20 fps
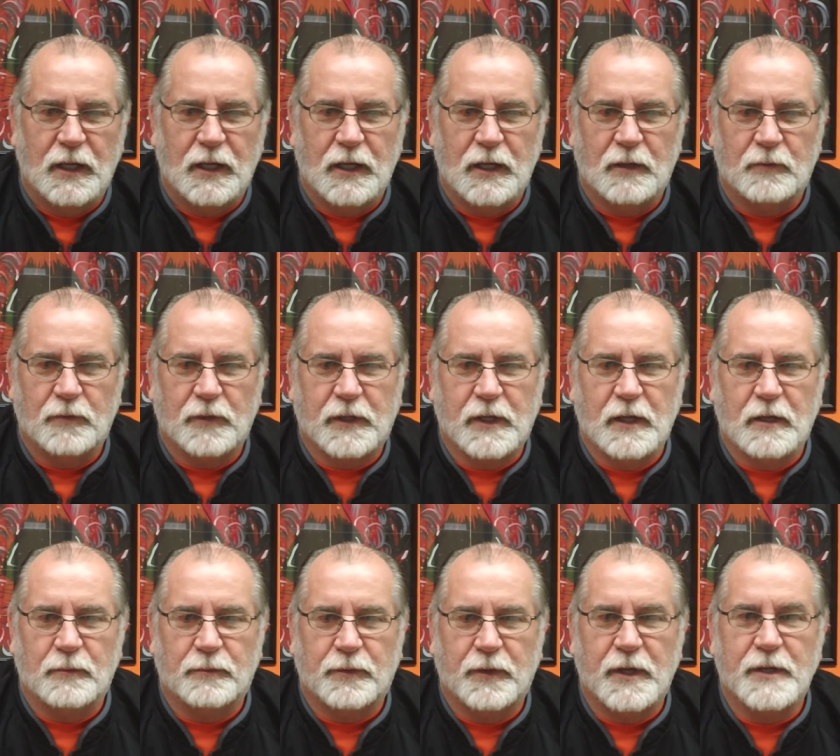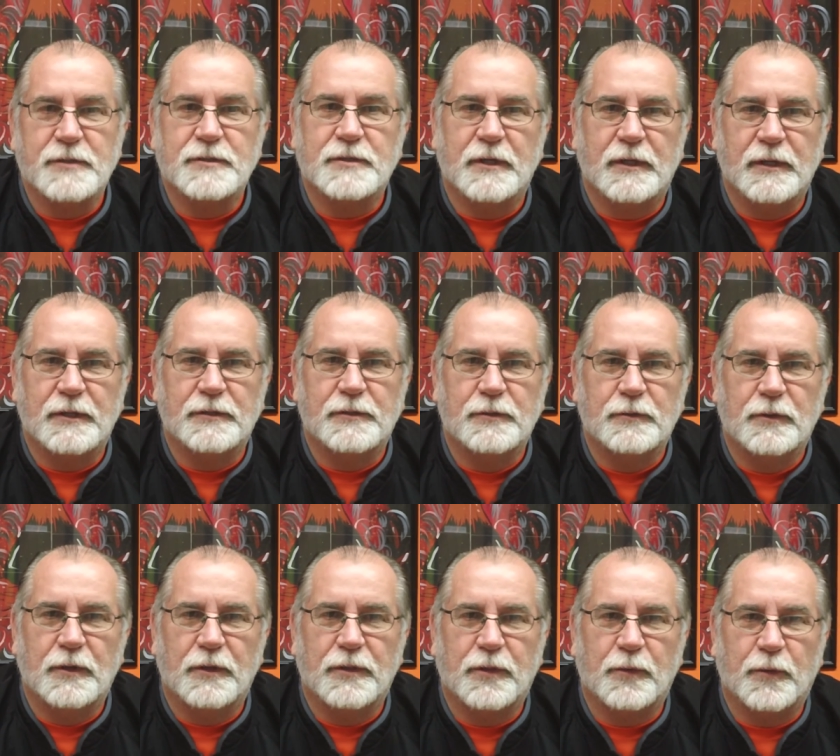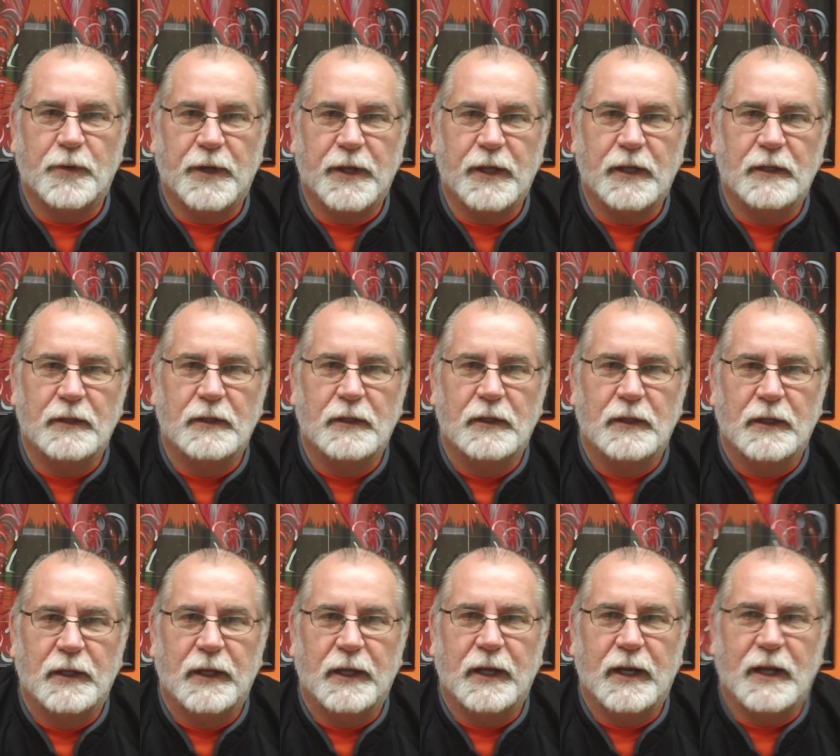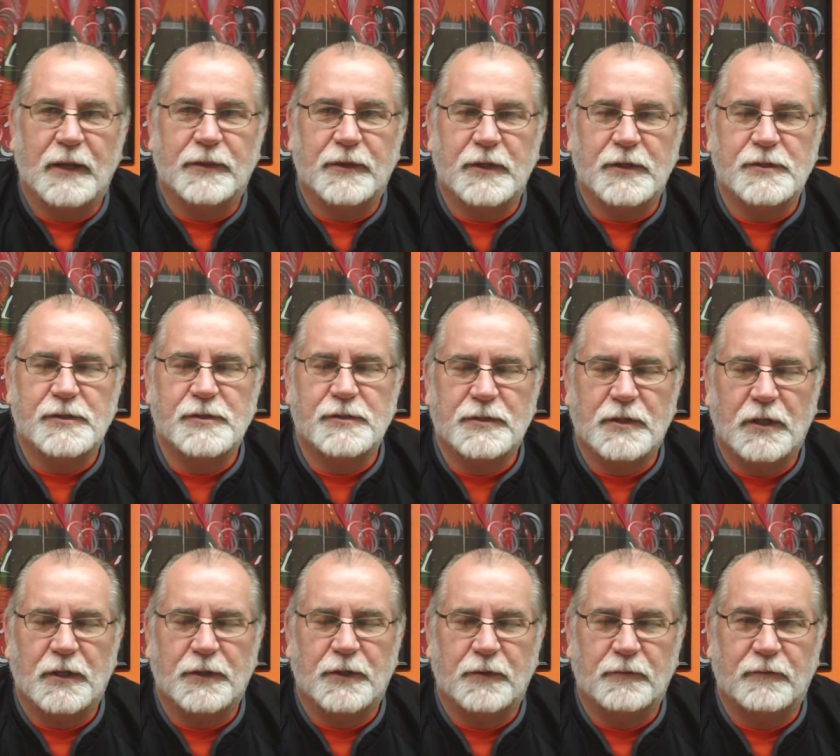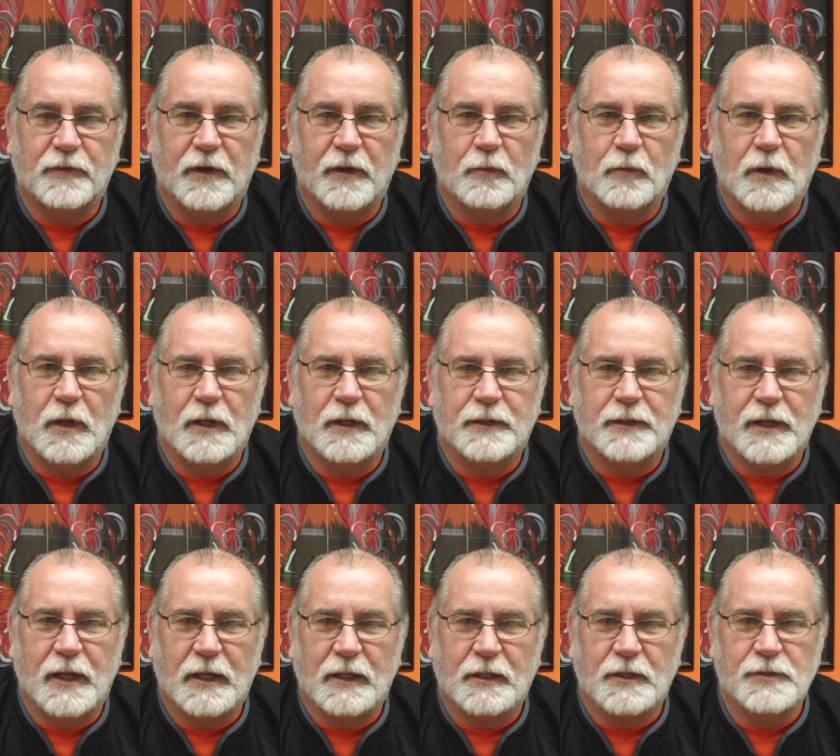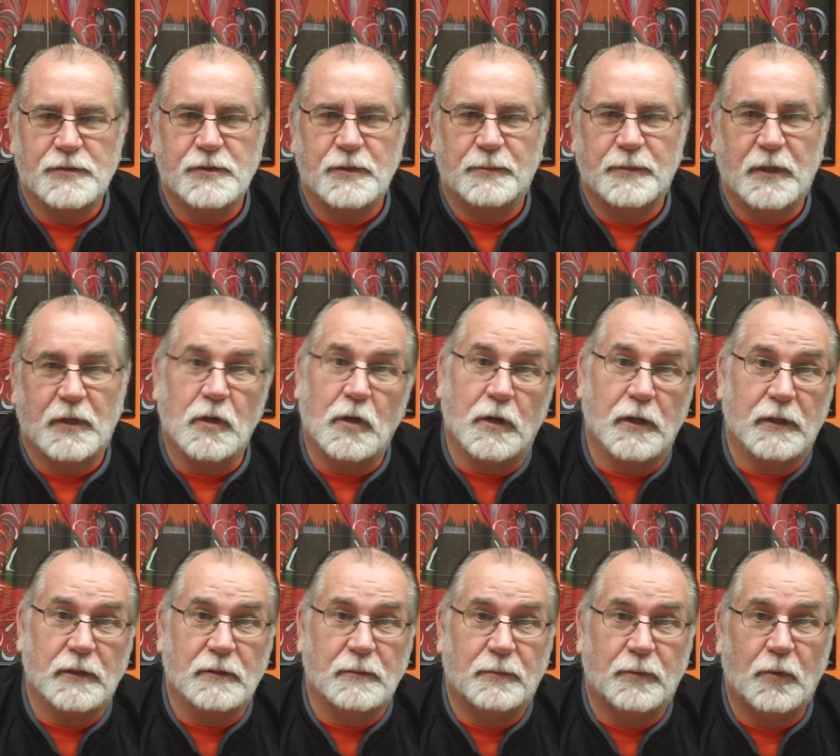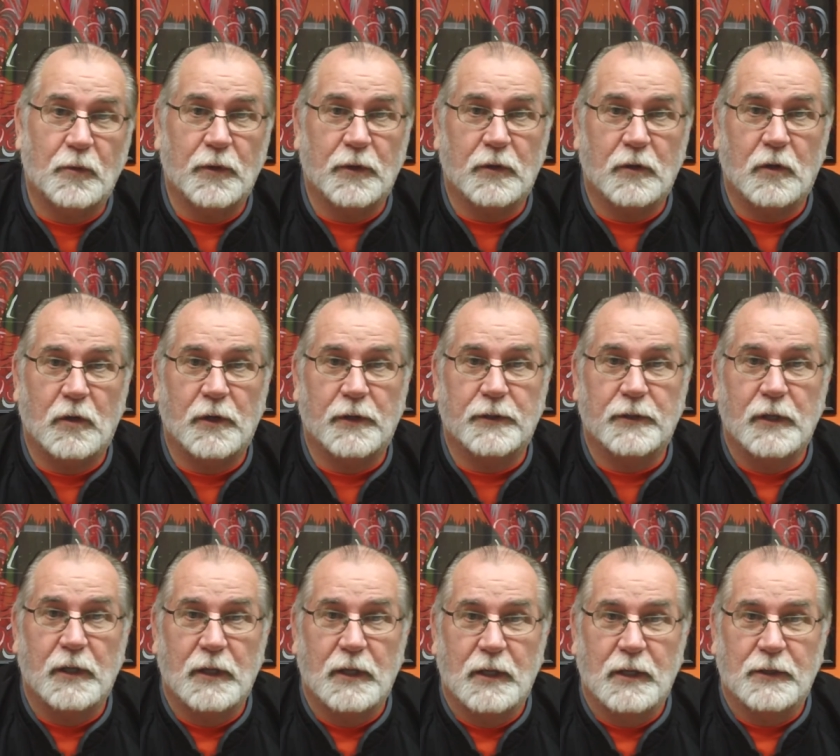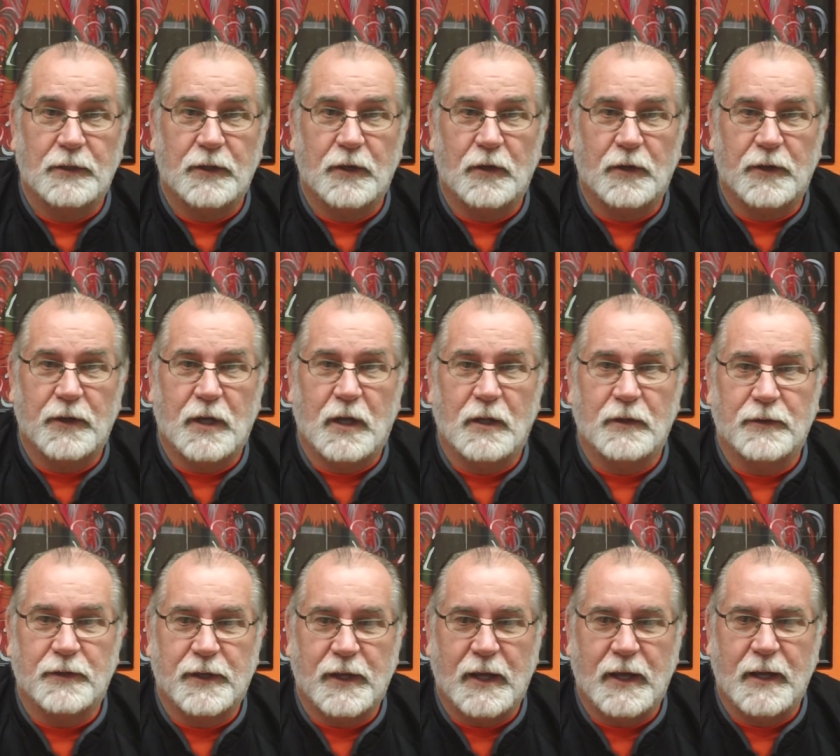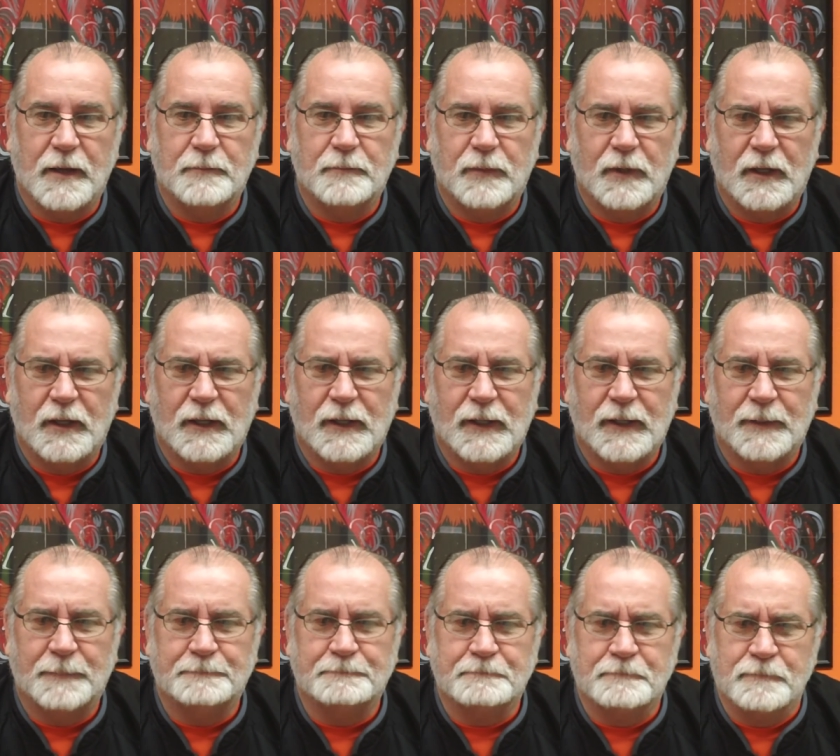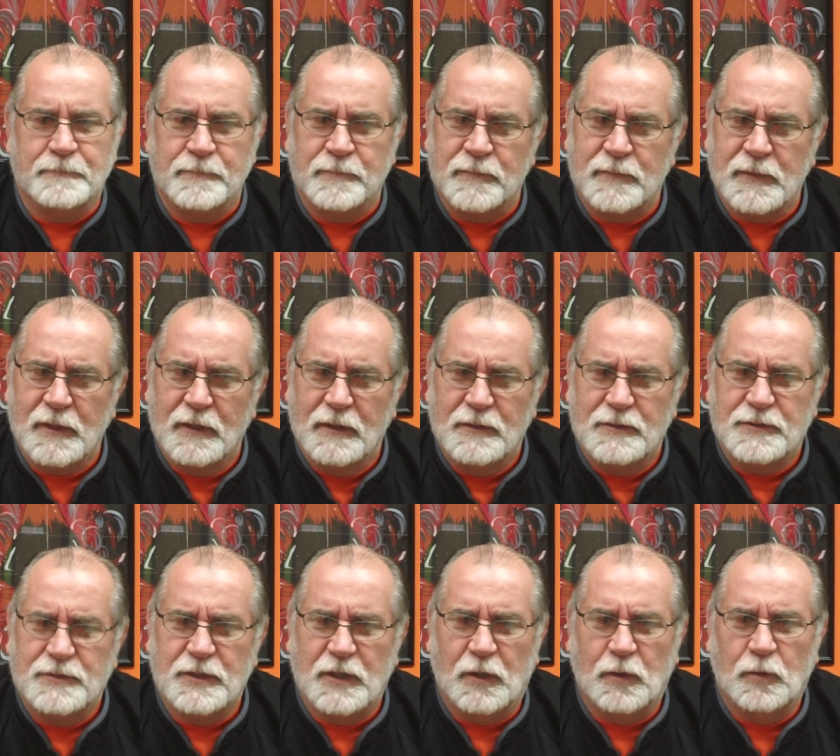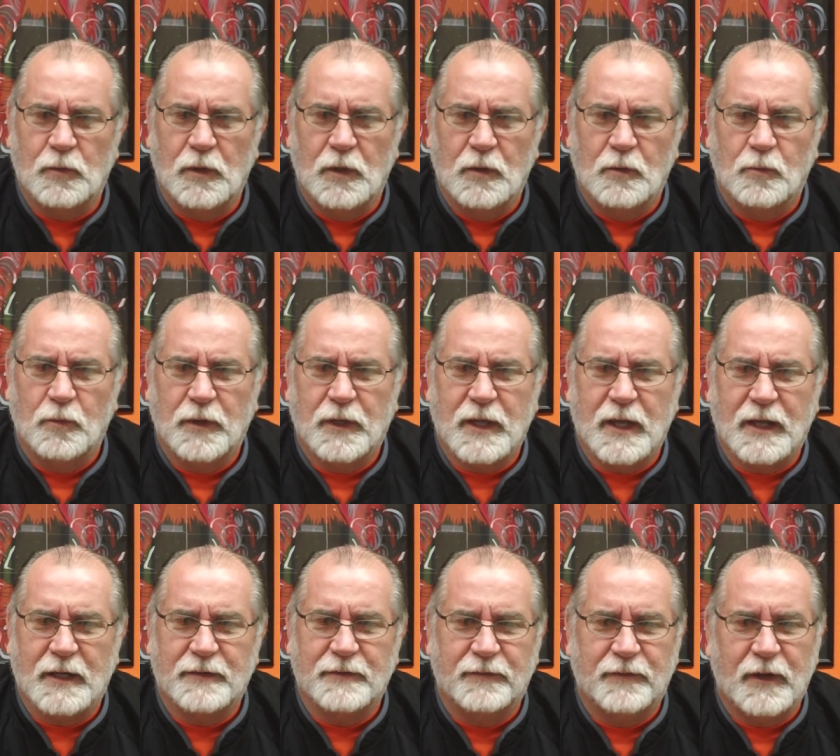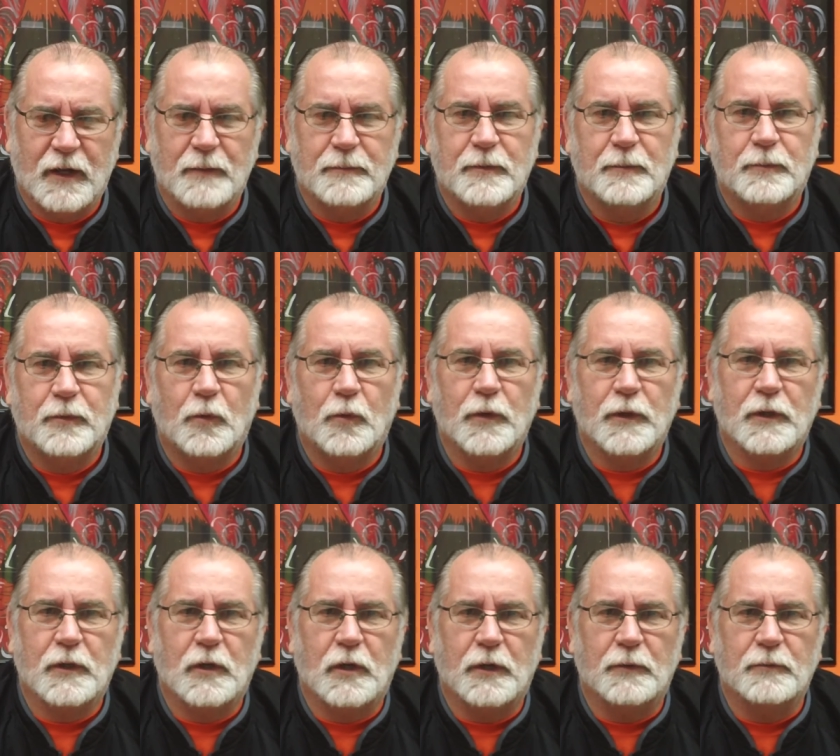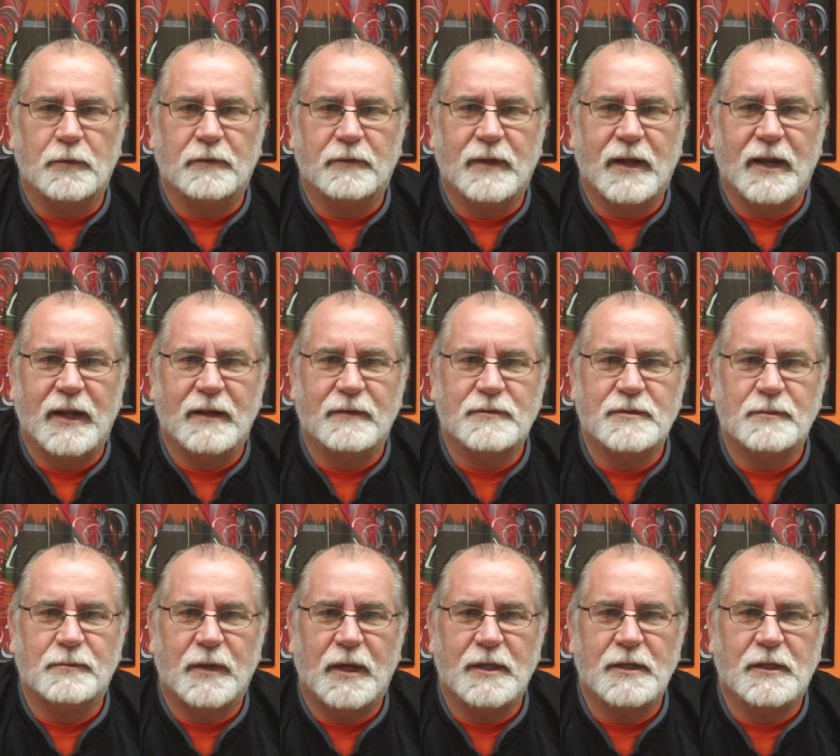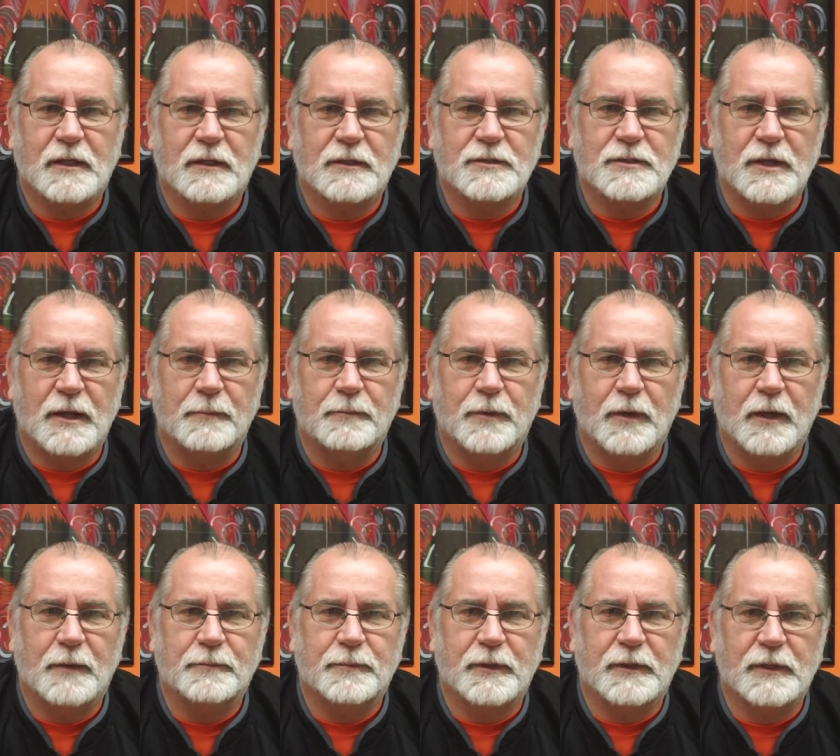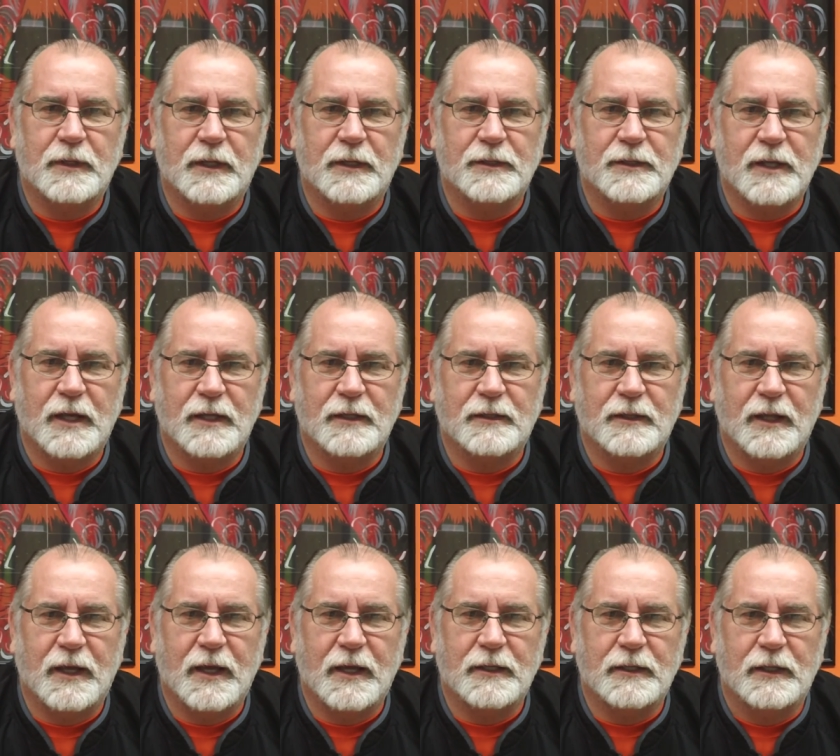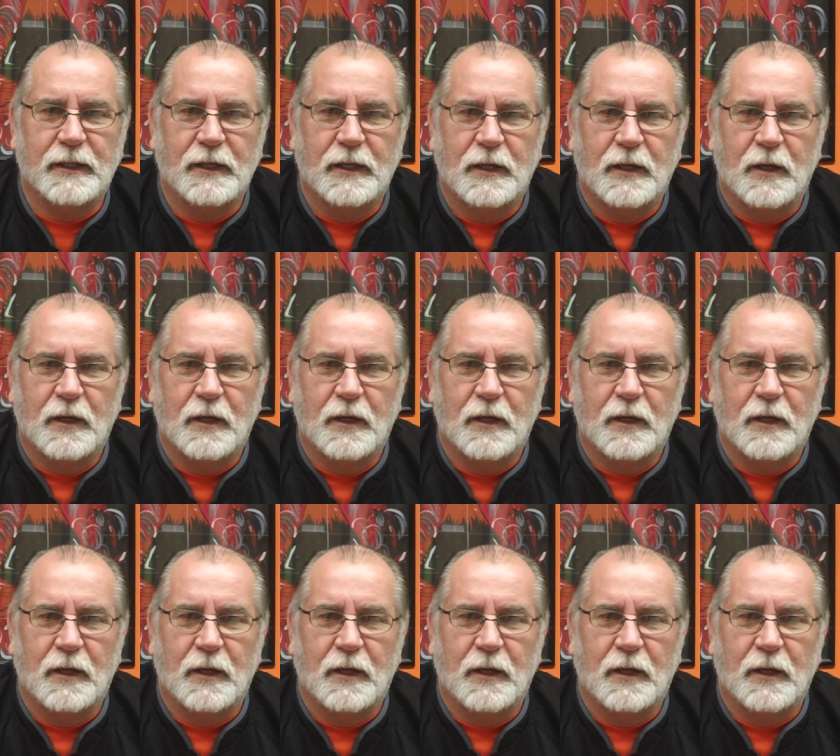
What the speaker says: Raquel Preston into a 3, and I think she's going to do very well at that because she'll be guarding the point guard nearly all the time. So we got to develop a point guard. We've got to have somebody step up and take that.